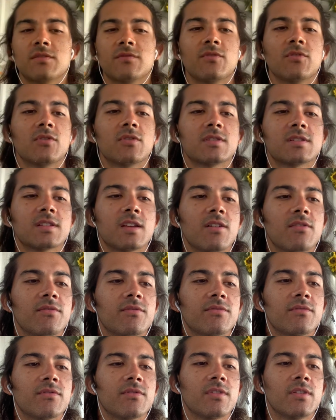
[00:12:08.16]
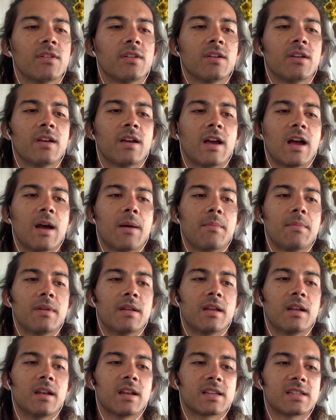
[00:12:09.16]
for yourself, an
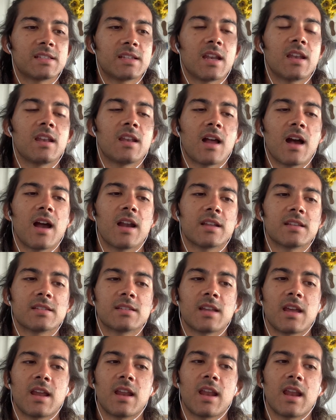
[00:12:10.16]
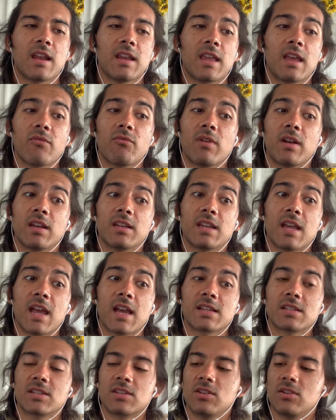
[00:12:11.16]
extended artist day, and get ready to
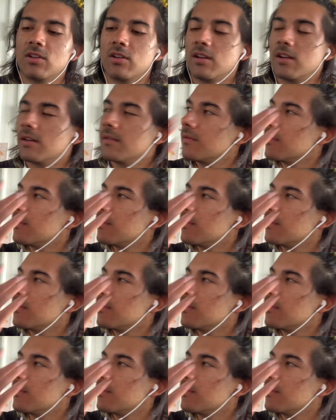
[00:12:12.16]
execute it.